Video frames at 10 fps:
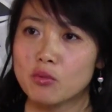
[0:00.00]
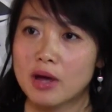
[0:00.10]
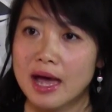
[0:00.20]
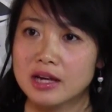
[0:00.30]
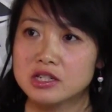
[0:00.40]

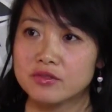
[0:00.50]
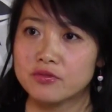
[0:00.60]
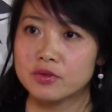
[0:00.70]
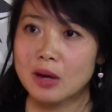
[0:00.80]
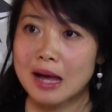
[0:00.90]
we actually
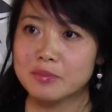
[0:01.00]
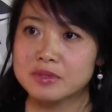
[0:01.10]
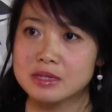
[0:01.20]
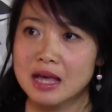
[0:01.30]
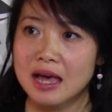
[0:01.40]
feel
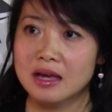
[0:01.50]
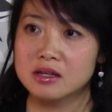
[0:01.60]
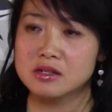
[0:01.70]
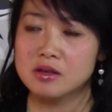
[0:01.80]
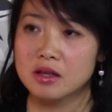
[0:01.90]

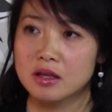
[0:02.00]
upset,